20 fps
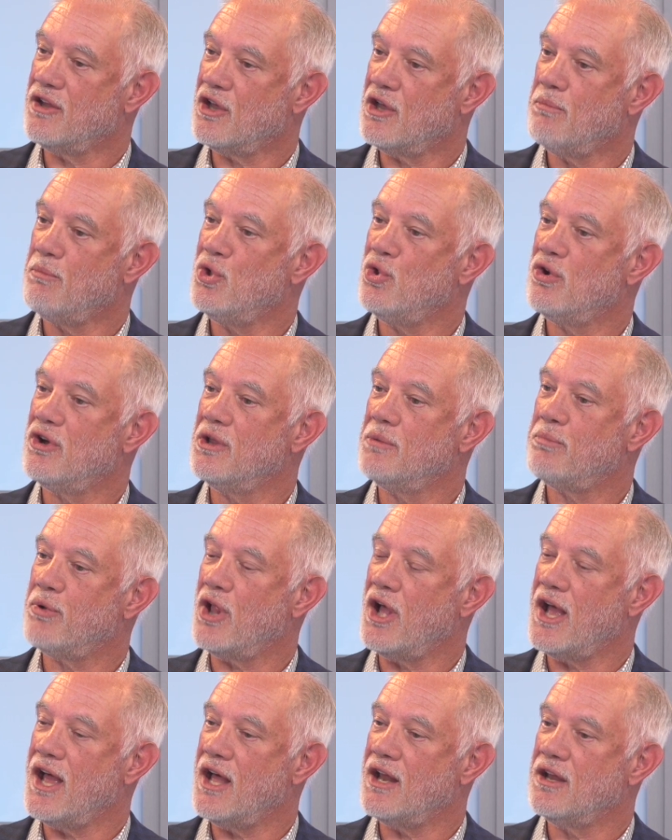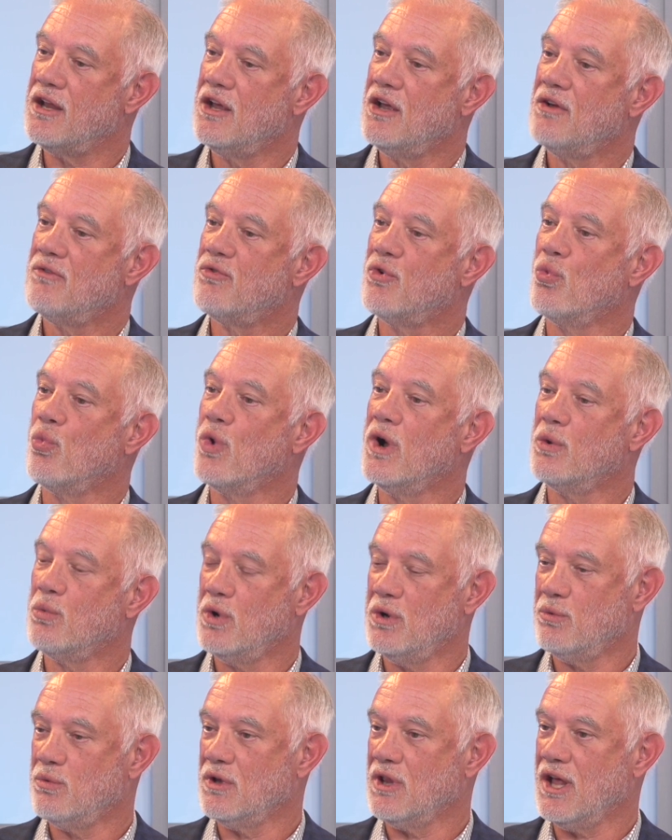the community plan plan for what
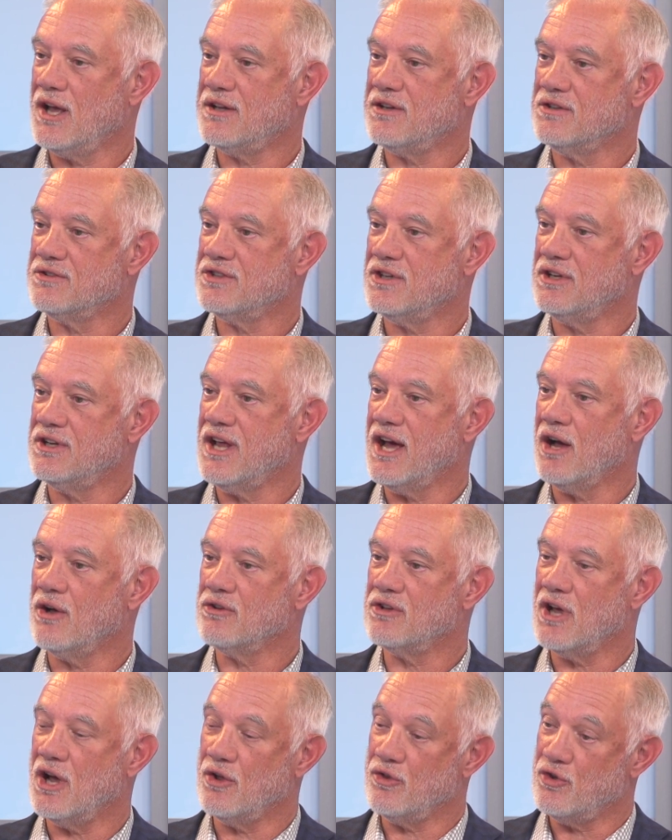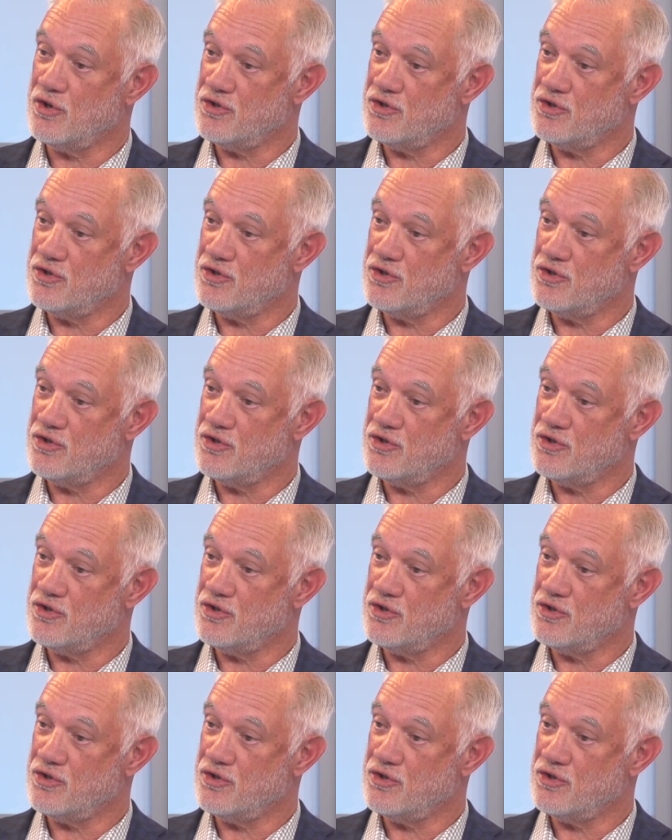we would like to see downtown.